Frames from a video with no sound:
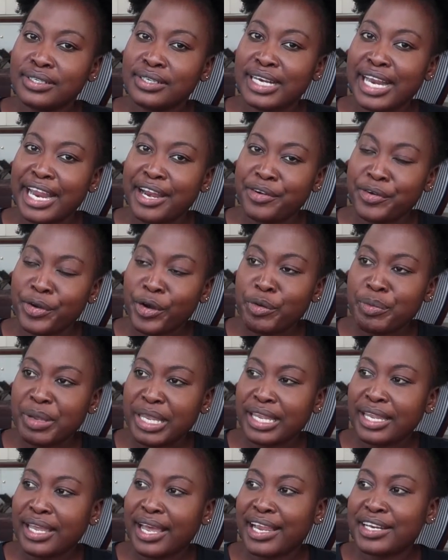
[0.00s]

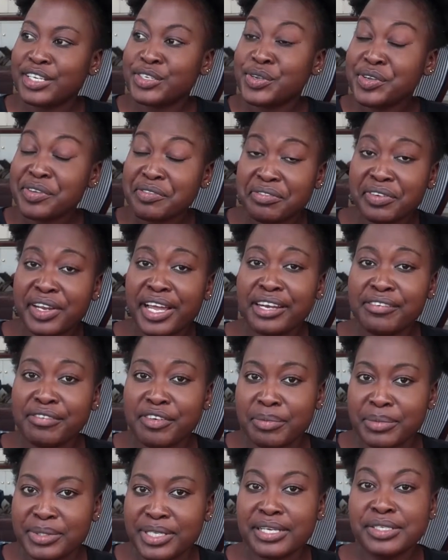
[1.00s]
Nairobi, I took a flight
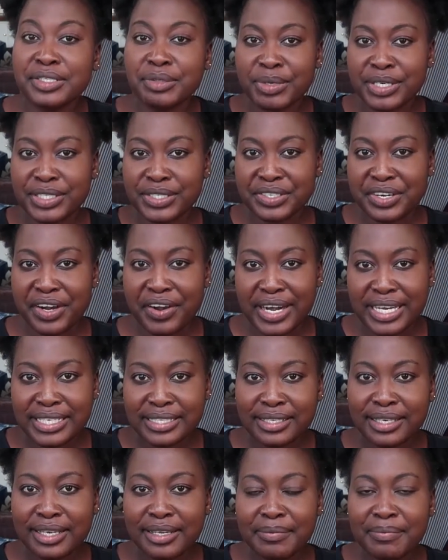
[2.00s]
from Zanzibar to Dar es
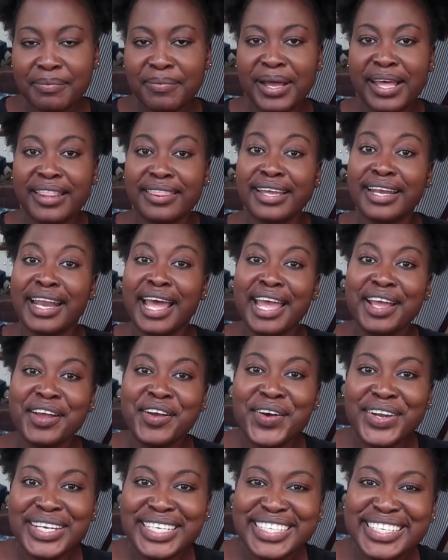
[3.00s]
Salaam, and then I
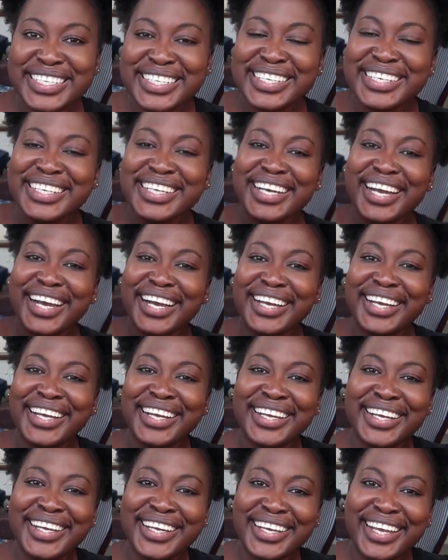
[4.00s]
got
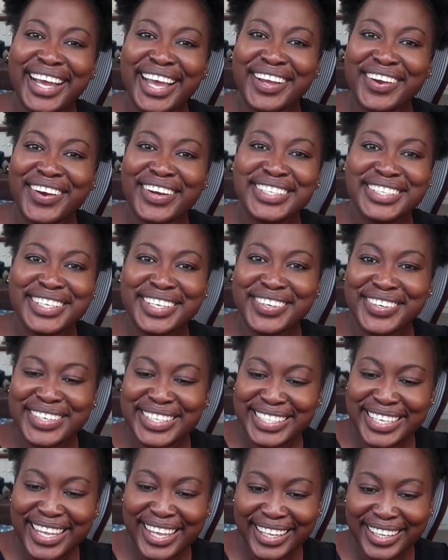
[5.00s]
I got a
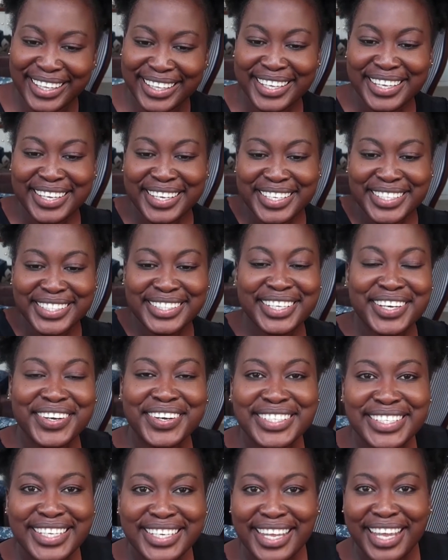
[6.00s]
hotel. So the
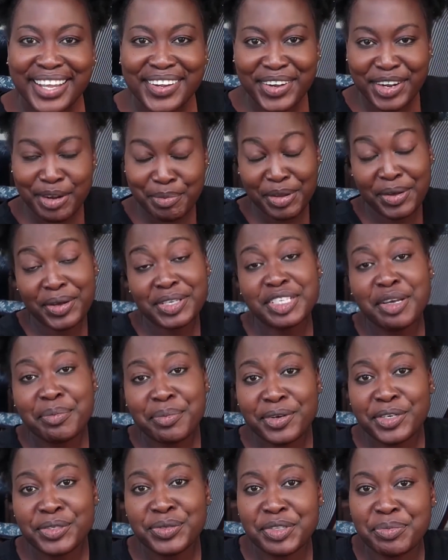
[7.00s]
hotel I got, because I
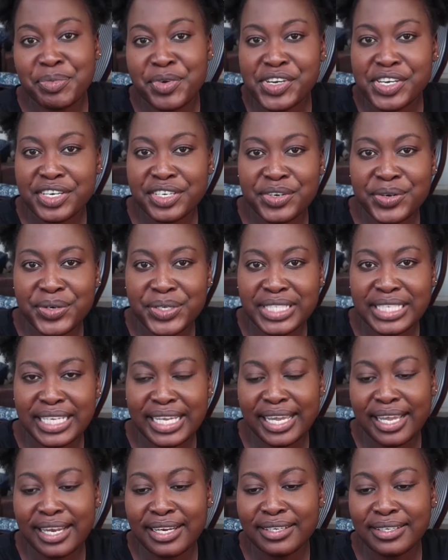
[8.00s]
booked with Modern Coast
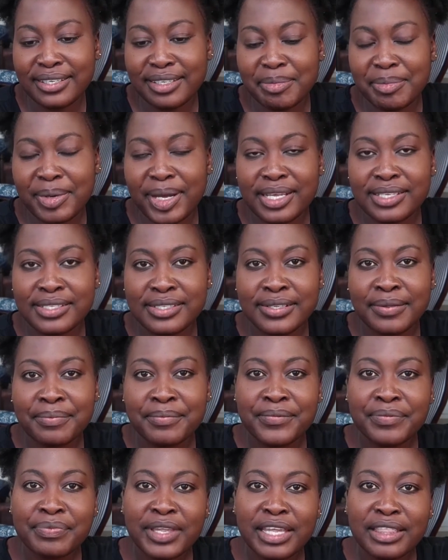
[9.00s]
again, the bus,
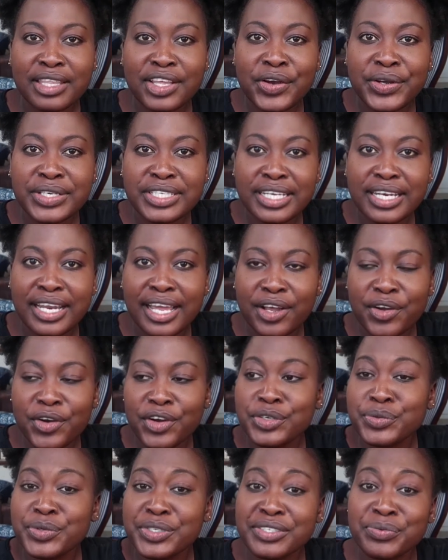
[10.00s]
the hotel I
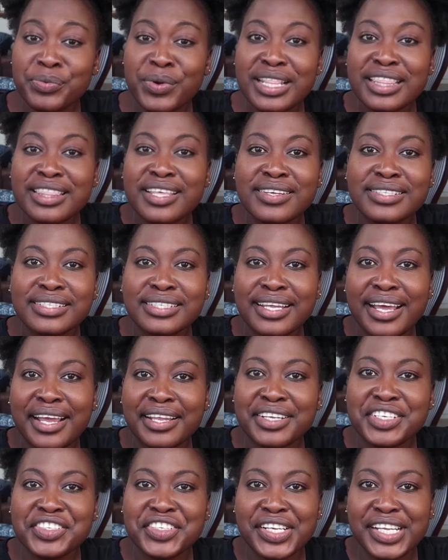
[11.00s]
got was 1,000
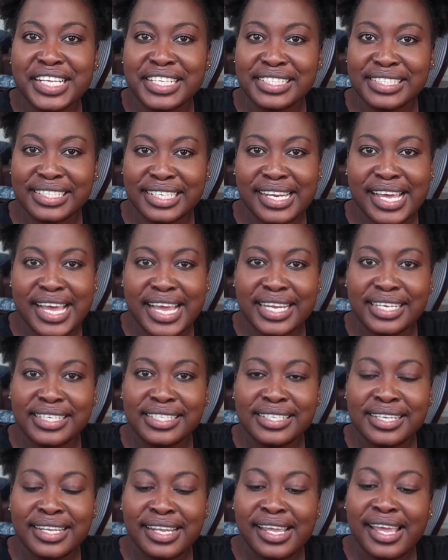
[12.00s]
Kenya shillings a
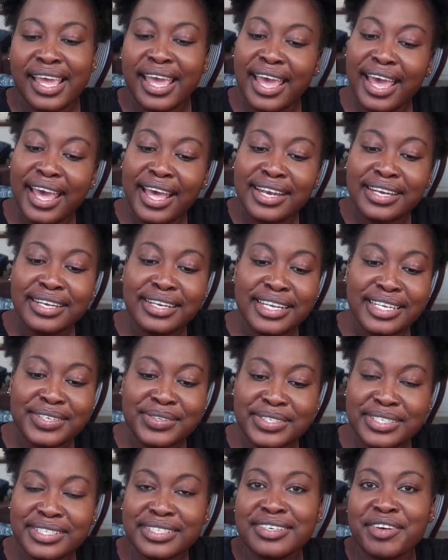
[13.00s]
night, and it
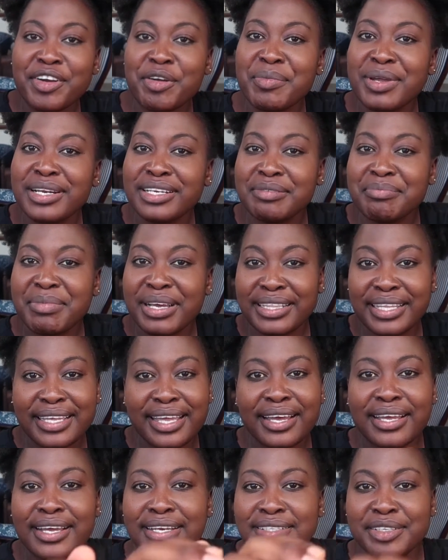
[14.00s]
was just recommended by the
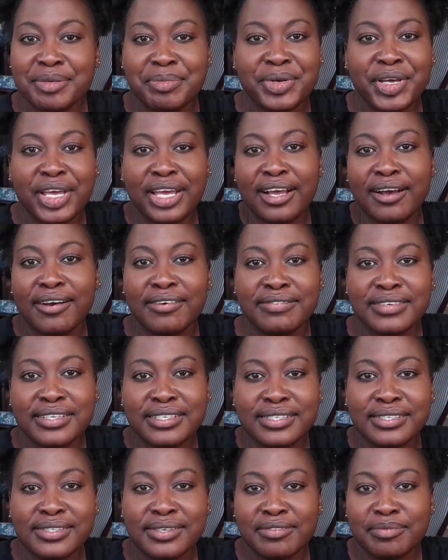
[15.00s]
guy at the booking
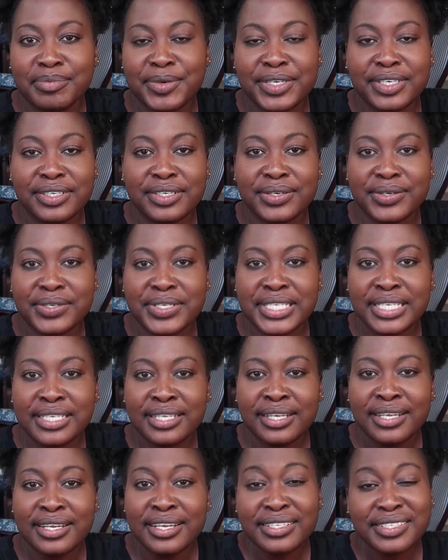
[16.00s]
office of Modern Coast.
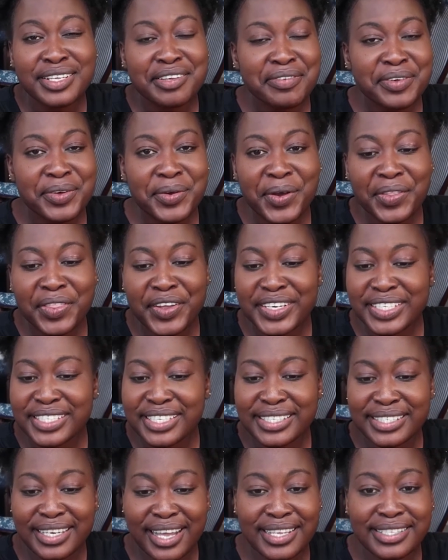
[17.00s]
So if you go there,
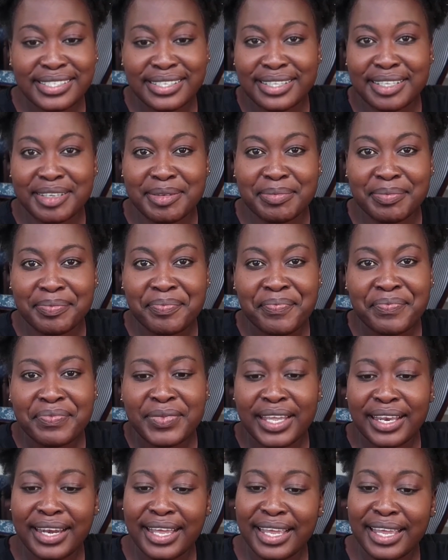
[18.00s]
just ask them
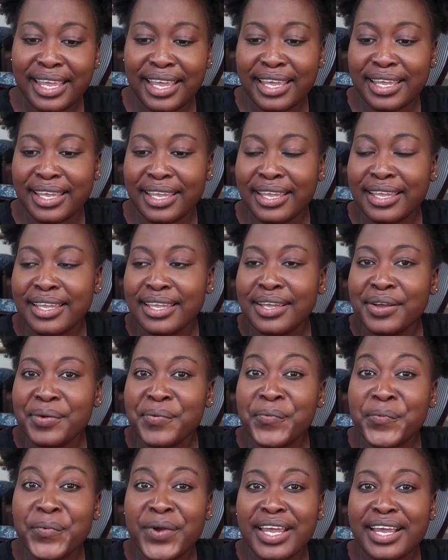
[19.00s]
like, hey,
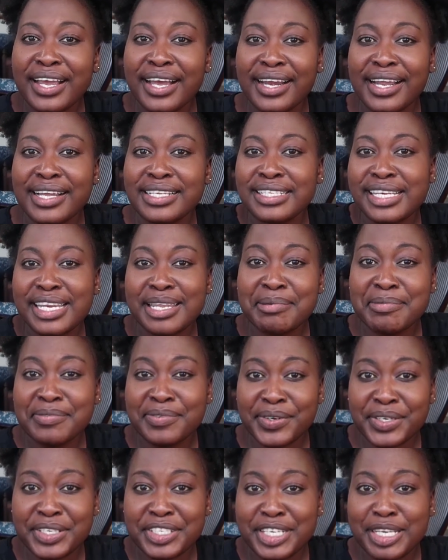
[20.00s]
where can I sleep
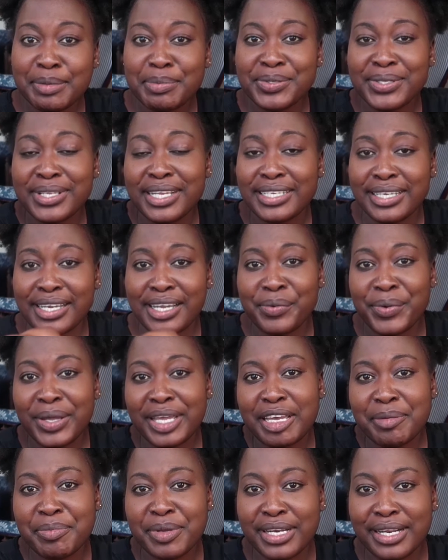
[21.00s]
for cheap so that I can
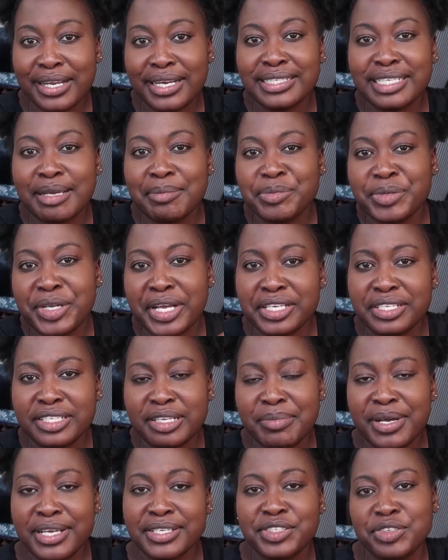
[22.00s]
wake up in good time to catch
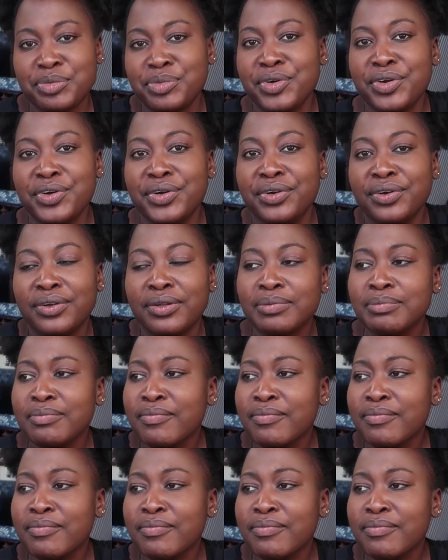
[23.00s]
the bus tomorrow?